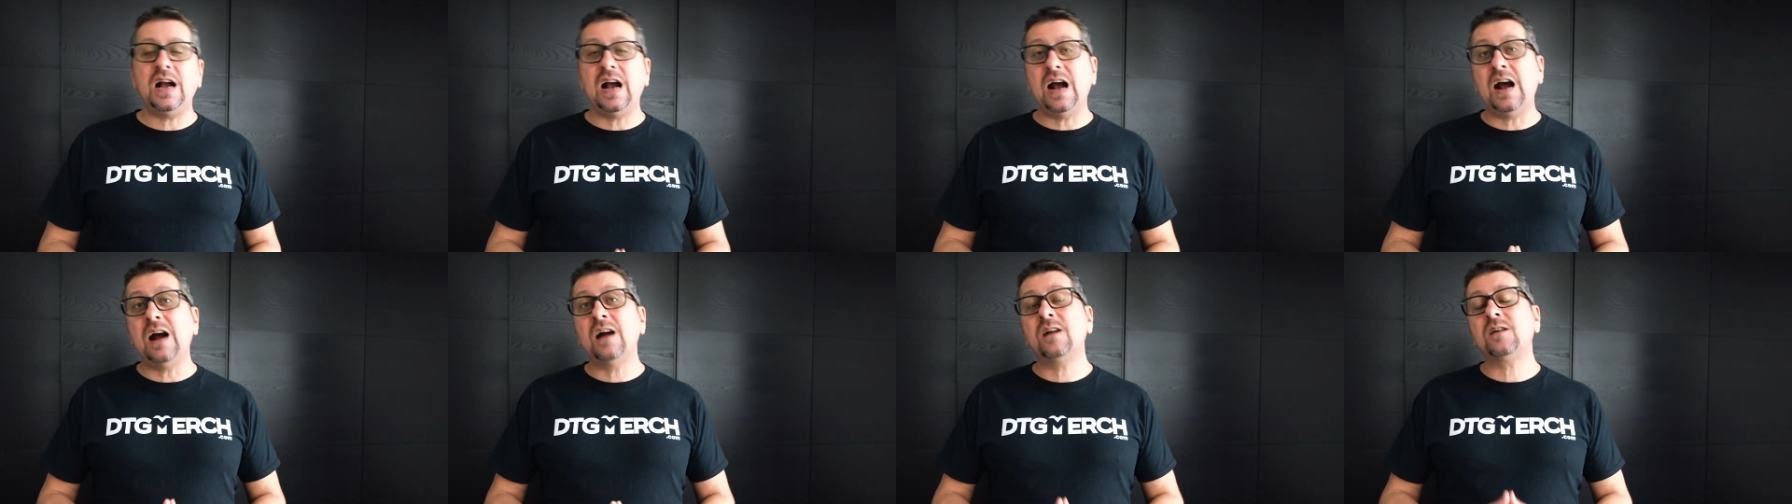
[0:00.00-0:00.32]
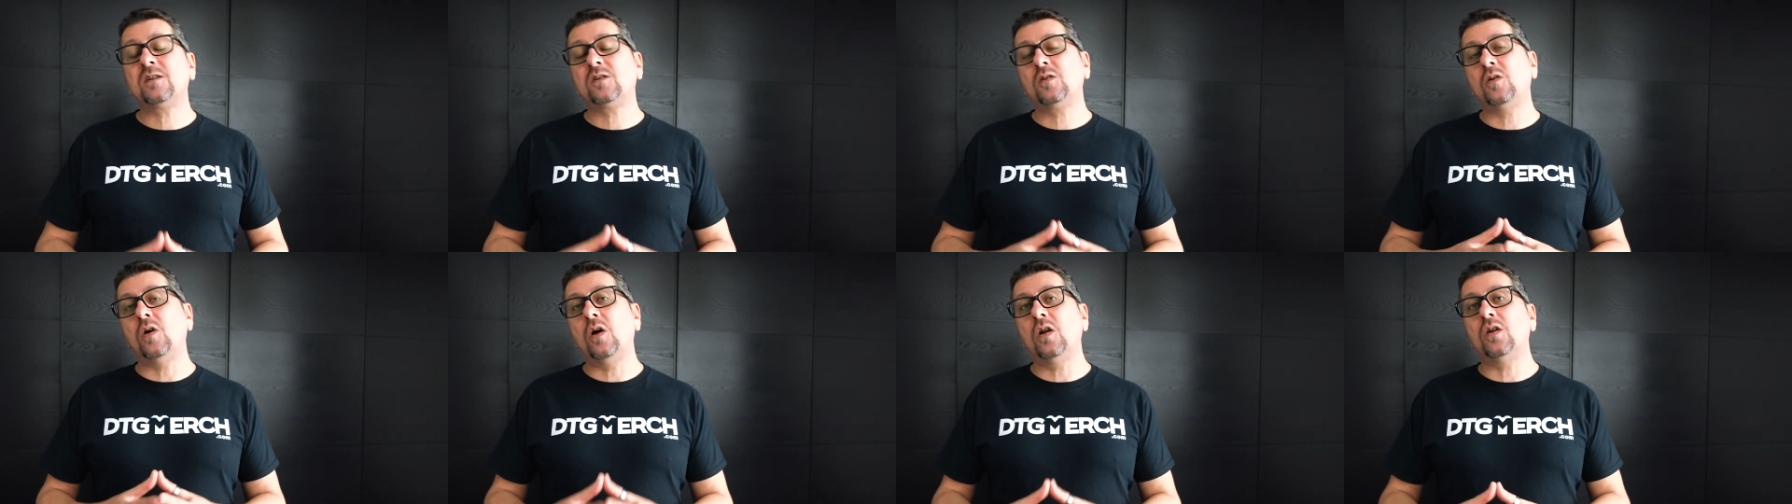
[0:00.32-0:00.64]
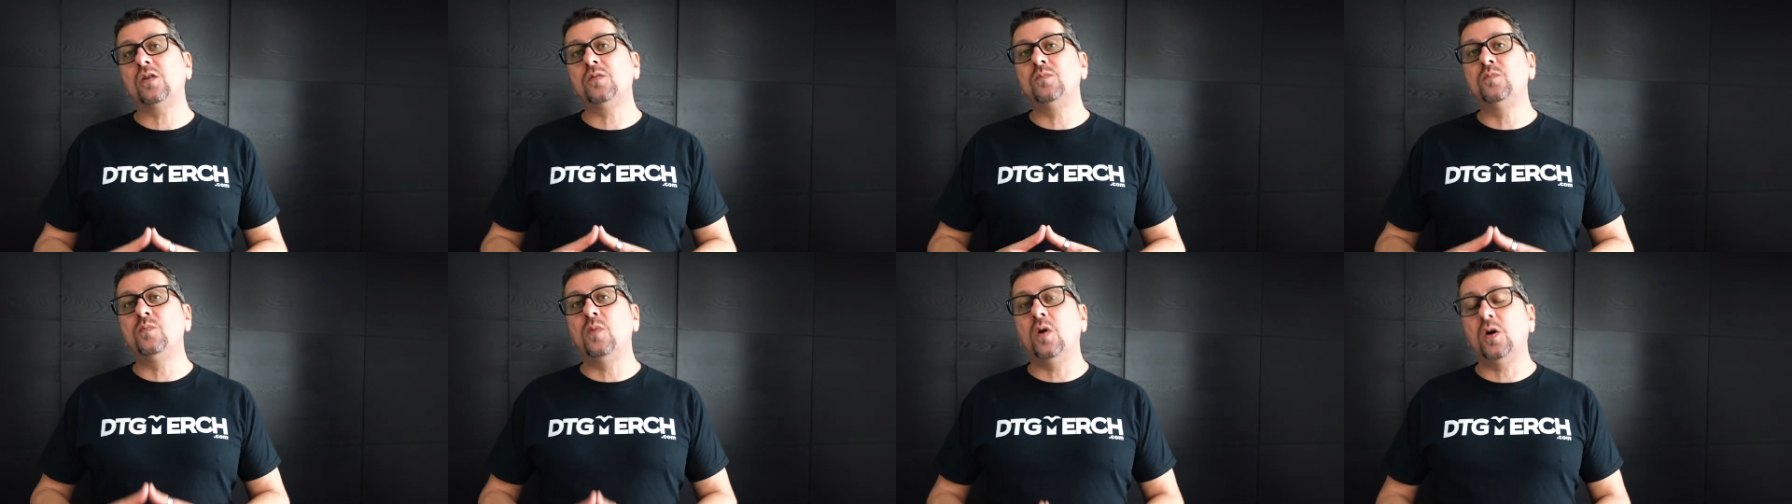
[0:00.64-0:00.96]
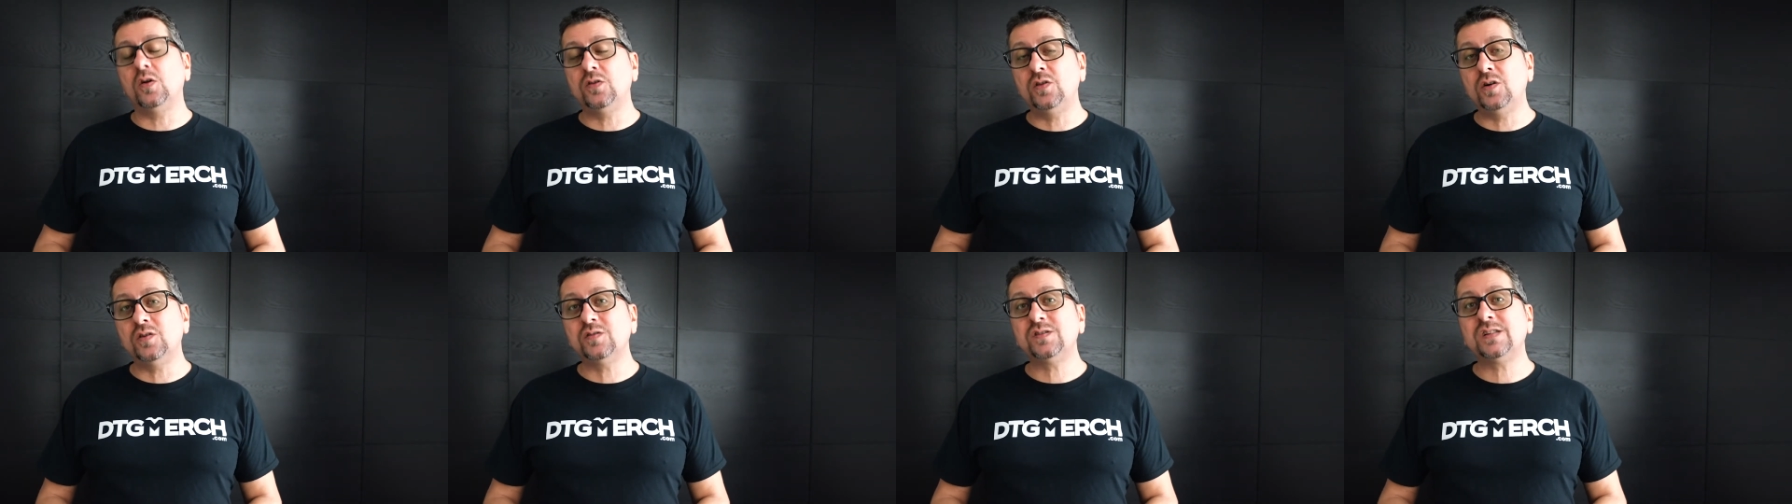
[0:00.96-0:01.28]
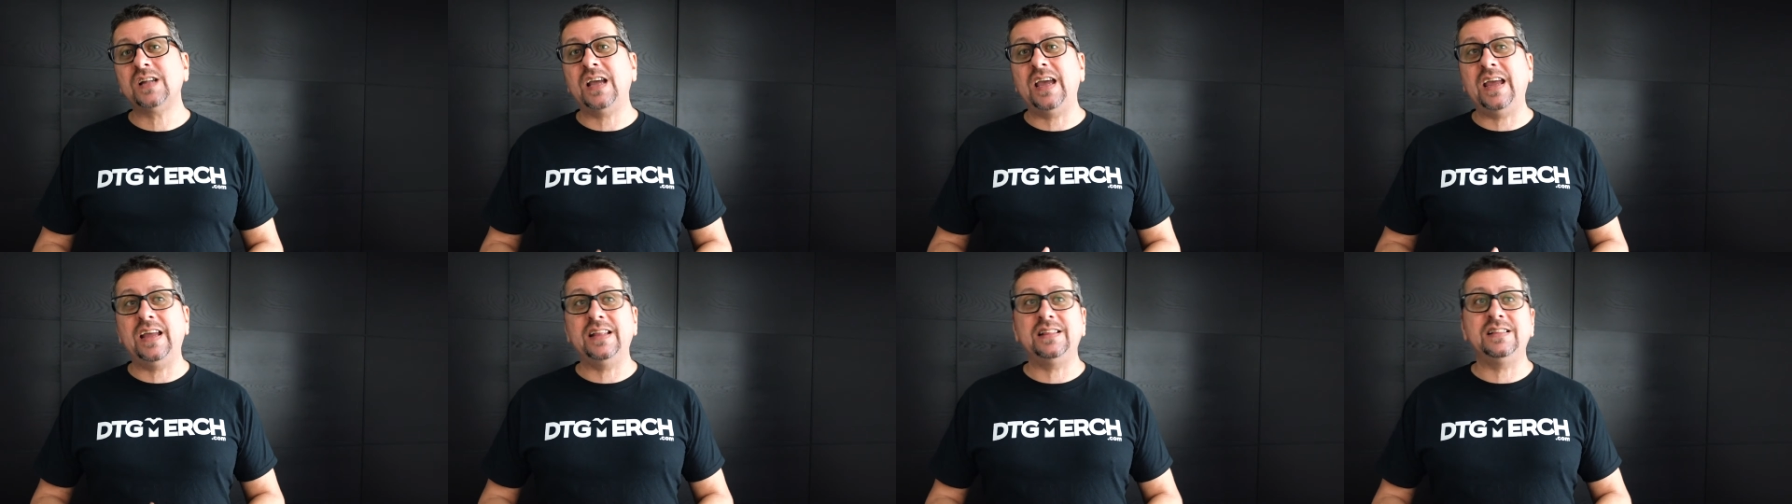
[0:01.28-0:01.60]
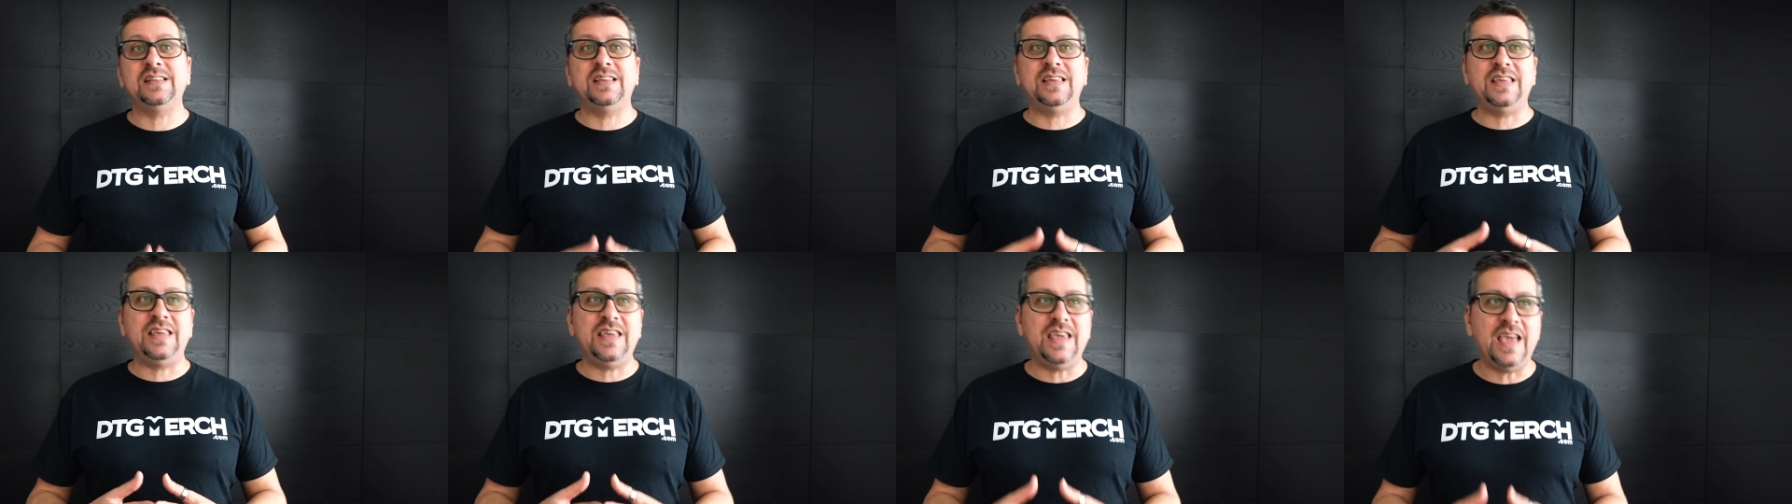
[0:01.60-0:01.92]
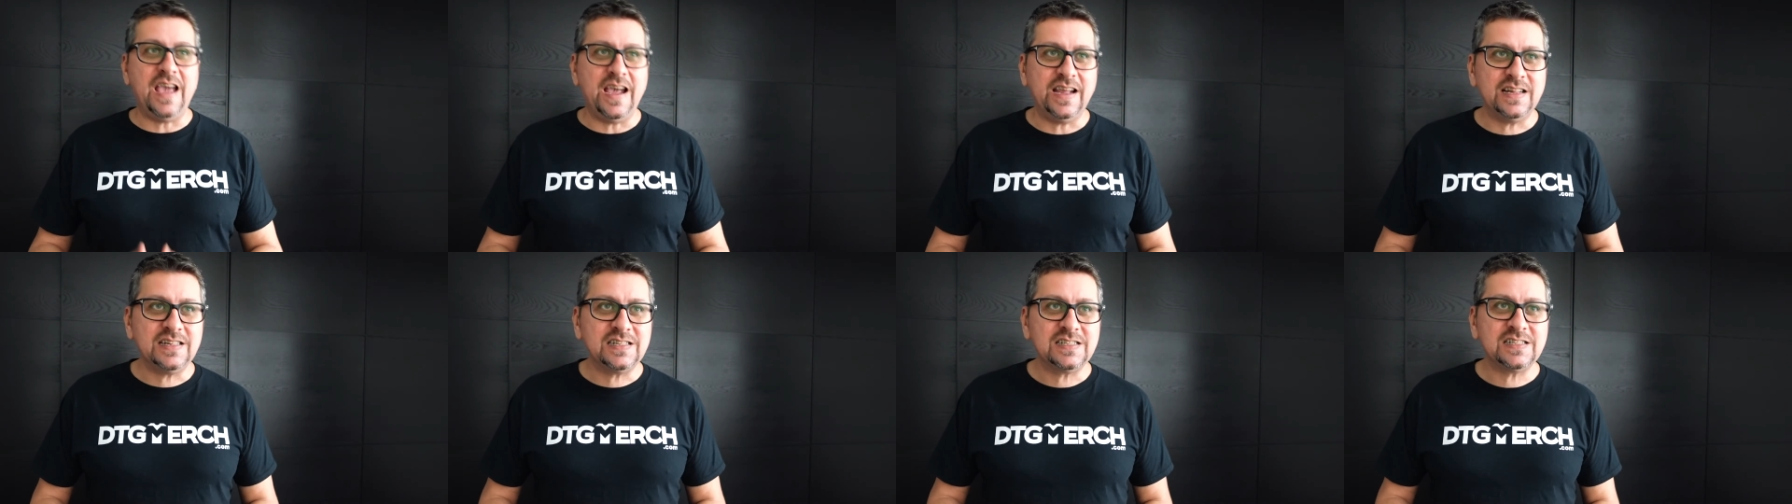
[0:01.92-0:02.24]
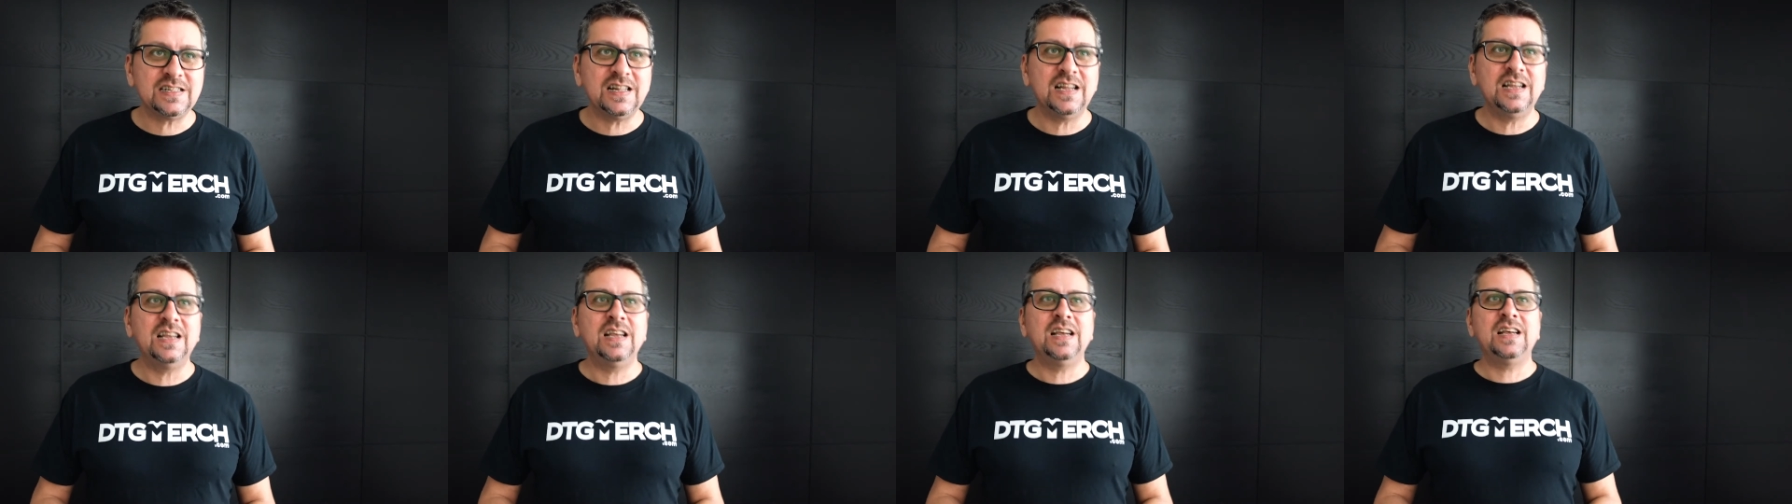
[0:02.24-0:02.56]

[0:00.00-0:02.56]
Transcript: are color models, and yes,